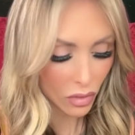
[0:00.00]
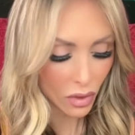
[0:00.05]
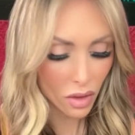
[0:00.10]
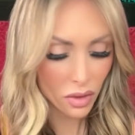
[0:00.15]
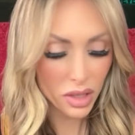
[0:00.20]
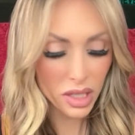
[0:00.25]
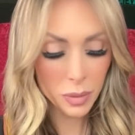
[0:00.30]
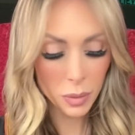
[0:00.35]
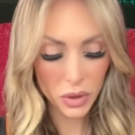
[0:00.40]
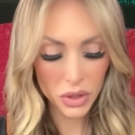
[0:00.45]

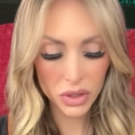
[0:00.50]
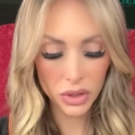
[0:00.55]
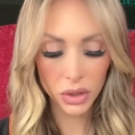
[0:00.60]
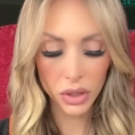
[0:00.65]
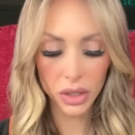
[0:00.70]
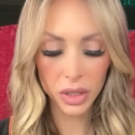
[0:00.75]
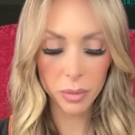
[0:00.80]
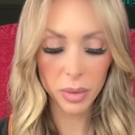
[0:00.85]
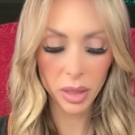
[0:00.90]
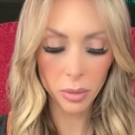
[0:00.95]
This person
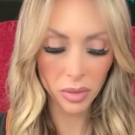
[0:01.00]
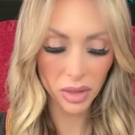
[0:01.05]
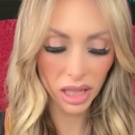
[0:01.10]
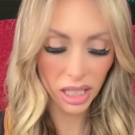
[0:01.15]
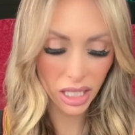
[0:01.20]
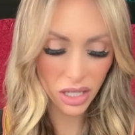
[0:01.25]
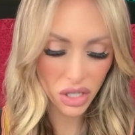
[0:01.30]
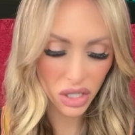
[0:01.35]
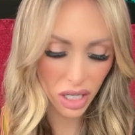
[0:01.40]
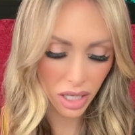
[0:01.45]
could have been
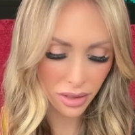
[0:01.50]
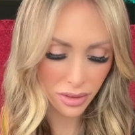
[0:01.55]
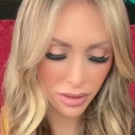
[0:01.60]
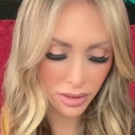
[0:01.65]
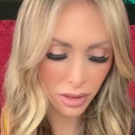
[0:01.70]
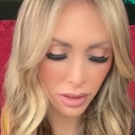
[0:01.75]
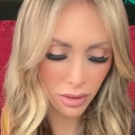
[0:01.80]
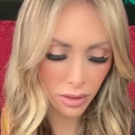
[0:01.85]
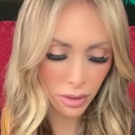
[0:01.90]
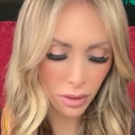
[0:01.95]

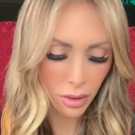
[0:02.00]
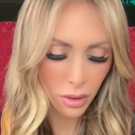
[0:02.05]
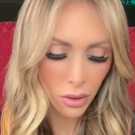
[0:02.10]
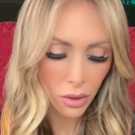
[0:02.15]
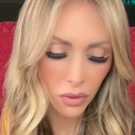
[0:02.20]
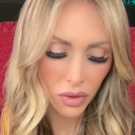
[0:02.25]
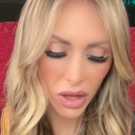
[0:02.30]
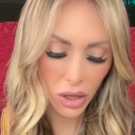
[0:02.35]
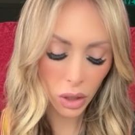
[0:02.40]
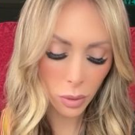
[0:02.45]
malicious.
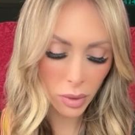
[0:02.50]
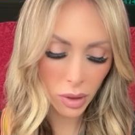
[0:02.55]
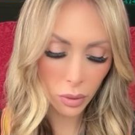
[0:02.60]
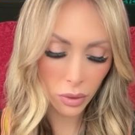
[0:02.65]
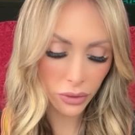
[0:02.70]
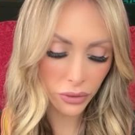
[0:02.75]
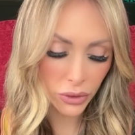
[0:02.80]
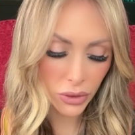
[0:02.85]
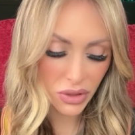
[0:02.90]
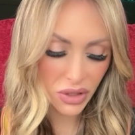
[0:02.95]
They could be
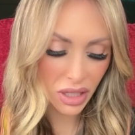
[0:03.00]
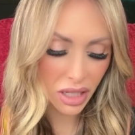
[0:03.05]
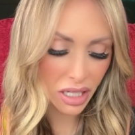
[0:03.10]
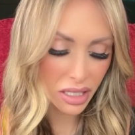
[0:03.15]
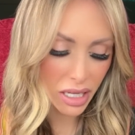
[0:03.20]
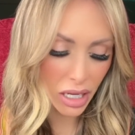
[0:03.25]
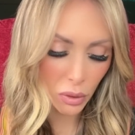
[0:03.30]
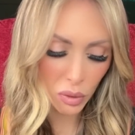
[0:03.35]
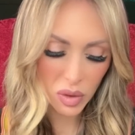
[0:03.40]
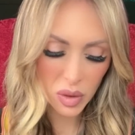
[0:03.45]
refusing to
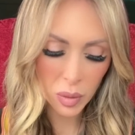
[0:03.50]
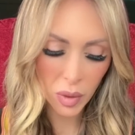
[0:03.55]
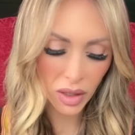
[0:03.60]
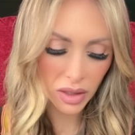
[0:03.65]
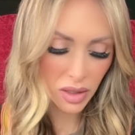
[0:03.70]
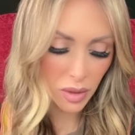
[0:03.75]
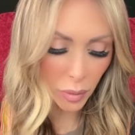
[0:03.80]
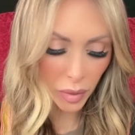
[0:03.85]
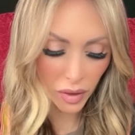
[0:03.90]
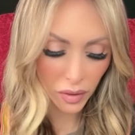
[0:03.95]
take
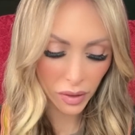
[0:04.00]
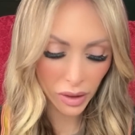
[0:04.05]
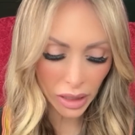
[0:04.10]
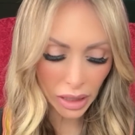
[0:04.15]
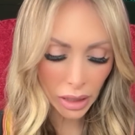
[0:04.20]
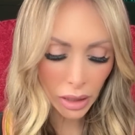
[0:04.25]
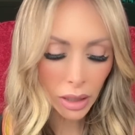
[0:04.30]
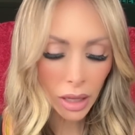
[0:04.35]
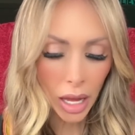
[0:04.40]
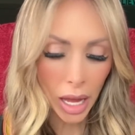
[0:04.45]

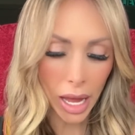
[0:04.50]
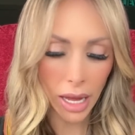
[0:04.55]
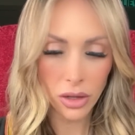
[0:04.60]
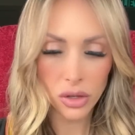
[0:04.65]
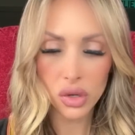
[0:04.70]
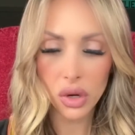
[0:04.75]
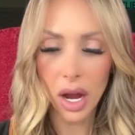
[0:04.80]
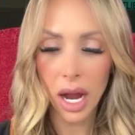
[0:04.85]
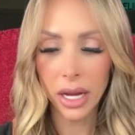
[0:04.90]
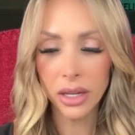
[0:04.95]
responsibility and
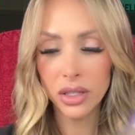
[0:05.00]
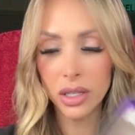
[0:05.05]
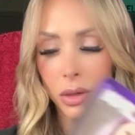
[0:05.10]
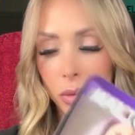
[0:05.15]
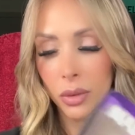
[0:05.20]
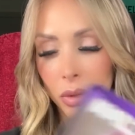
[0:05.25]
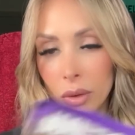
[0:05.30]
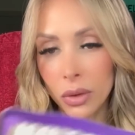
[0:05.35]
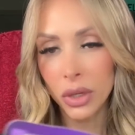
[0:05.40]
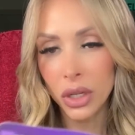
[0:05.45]
trying to
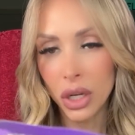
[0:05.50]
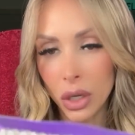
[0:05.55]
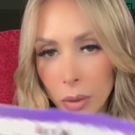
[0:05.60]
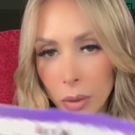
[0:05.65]
ruin your